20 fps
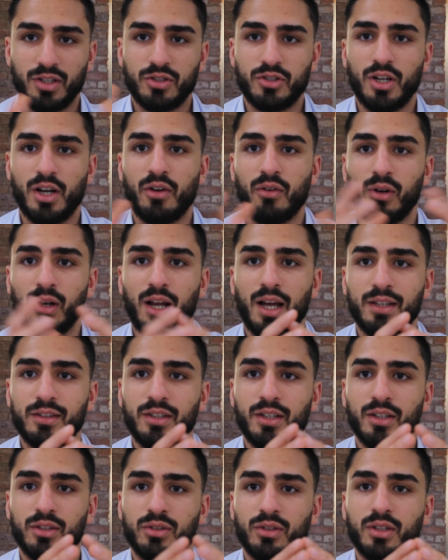a general
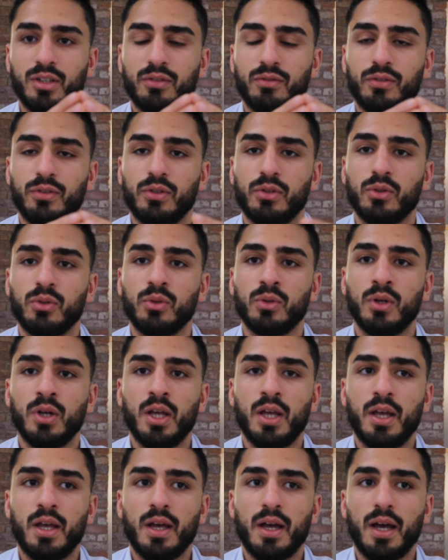idea to give you
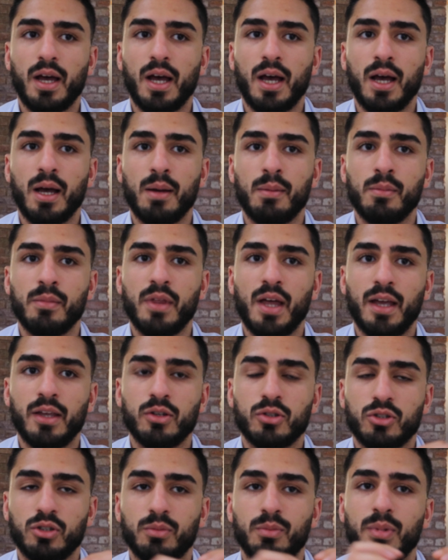that
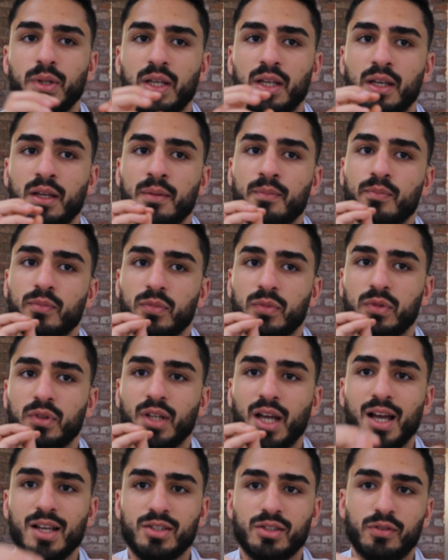you should be
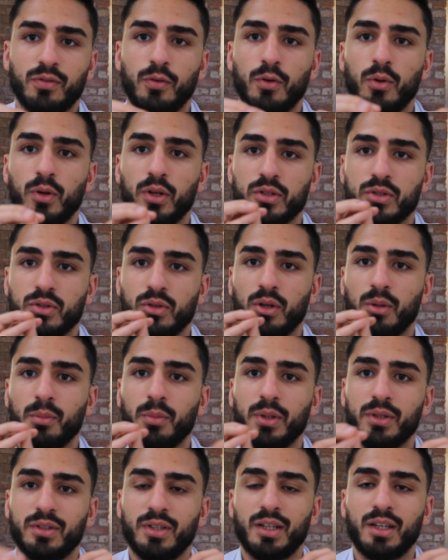task focused on
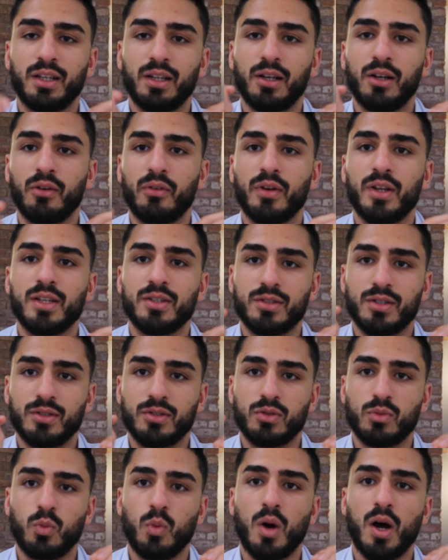particular
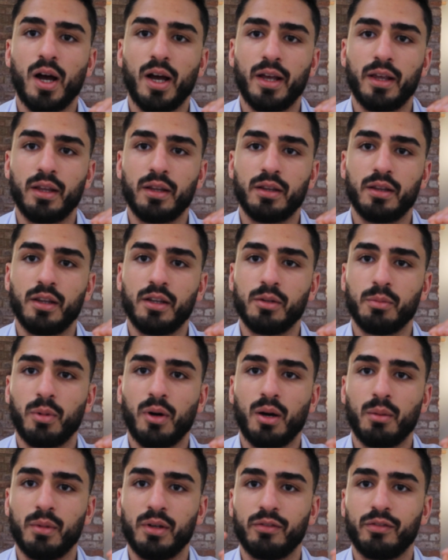reasons why the
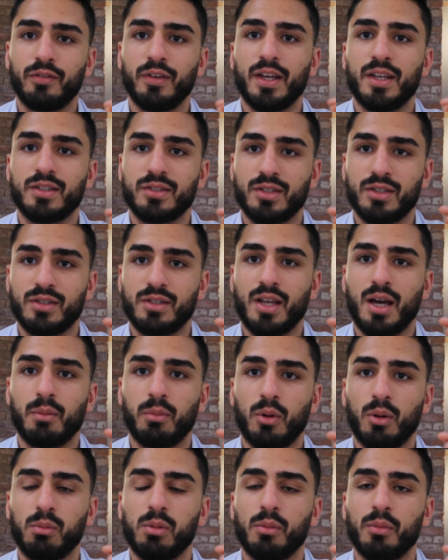department faces that
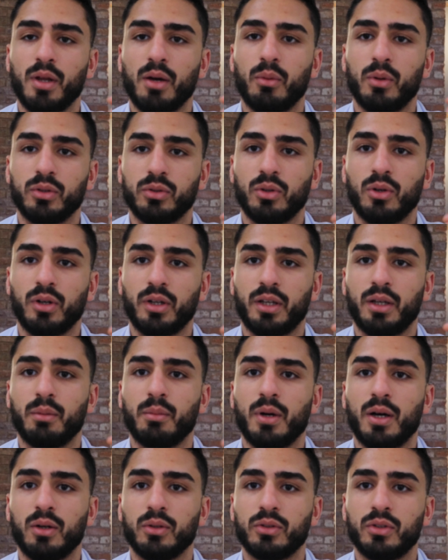problem that we're talking
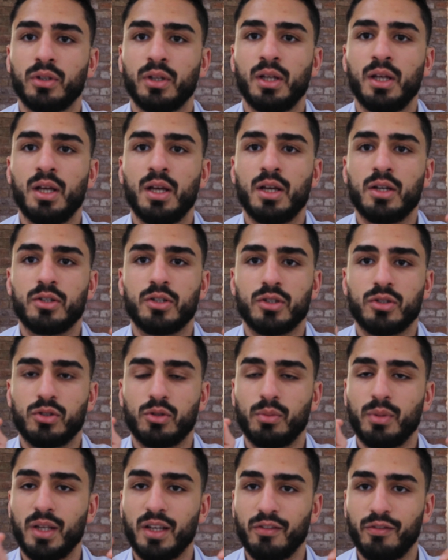about, just
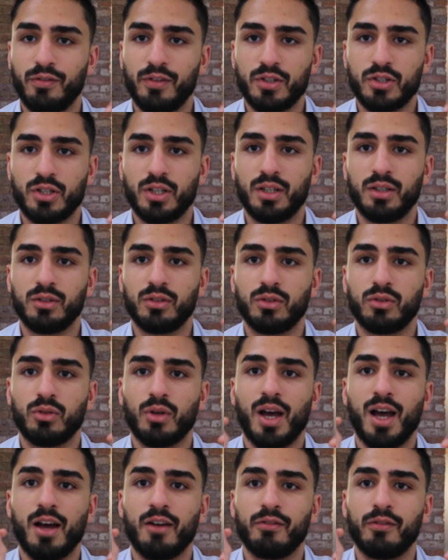to be efficient, to
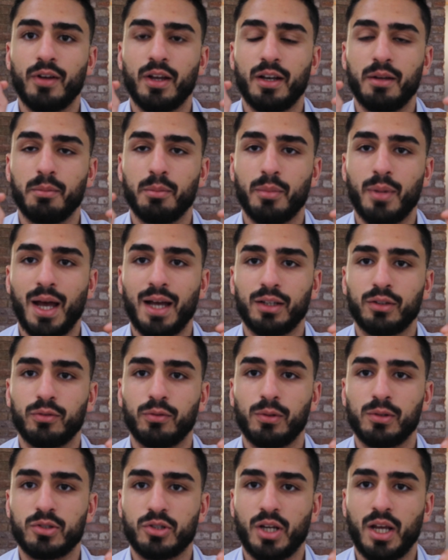have an
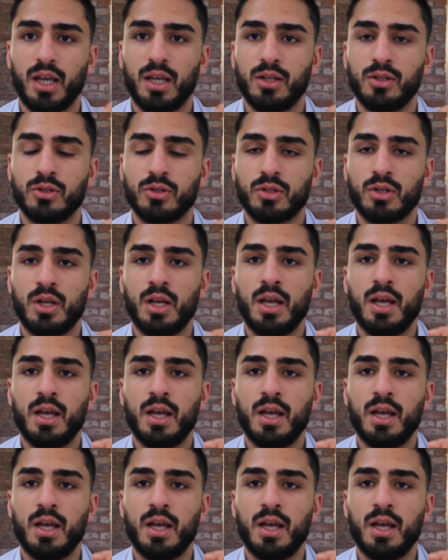impactful change.